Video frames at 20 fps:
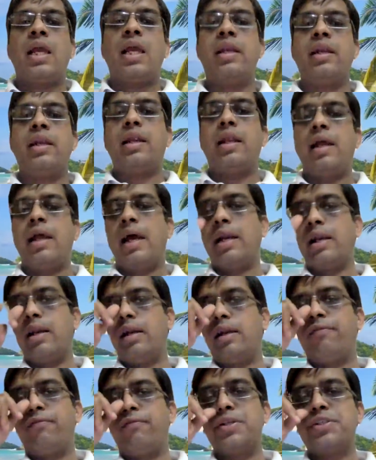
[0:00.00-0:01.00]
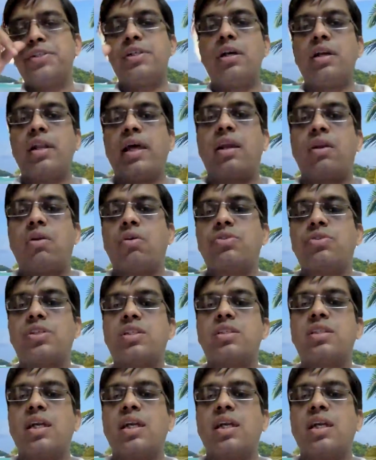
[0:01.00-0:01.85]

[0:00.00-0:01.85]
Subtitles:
and had a differential diagnosis